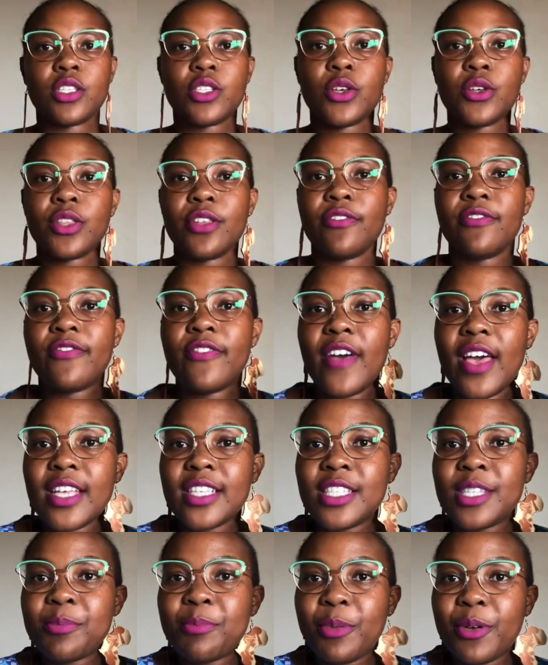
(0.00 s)
So the
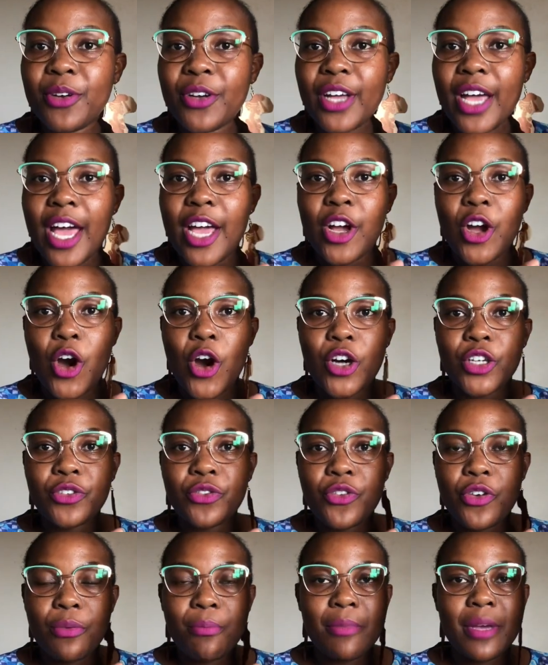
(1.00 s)
first book I got
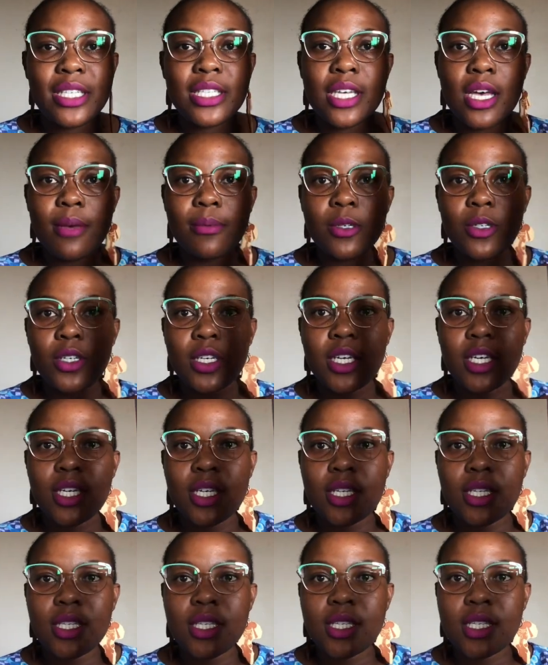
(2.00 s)
from Mmathabo
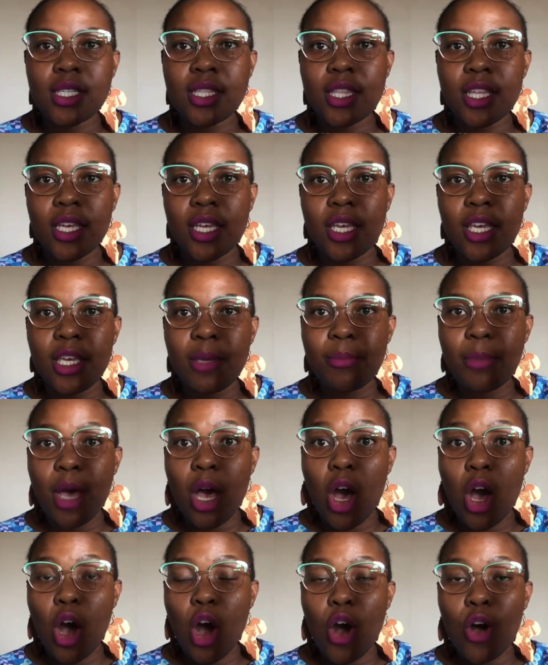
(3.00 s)
is The
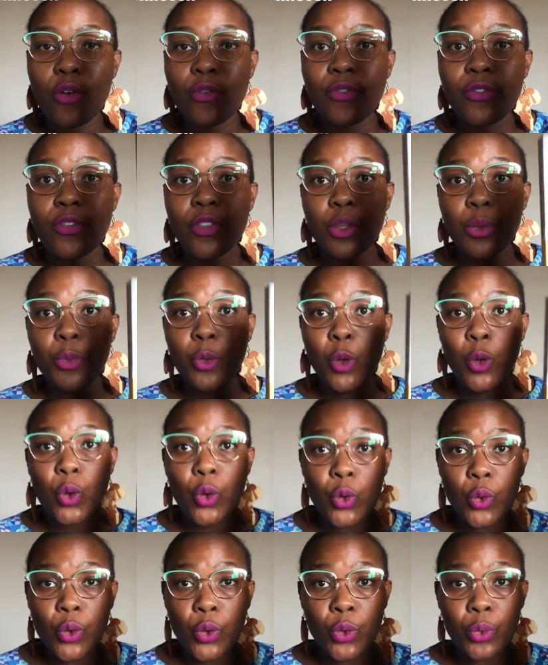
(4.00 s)
Keeper of the
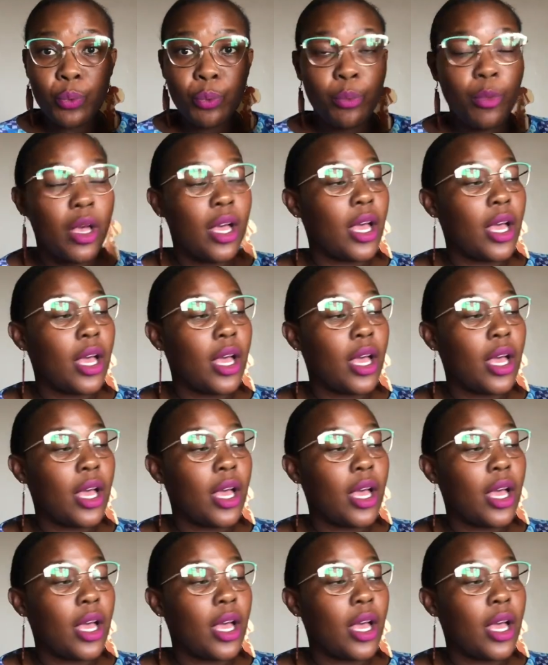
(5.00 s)
Kumm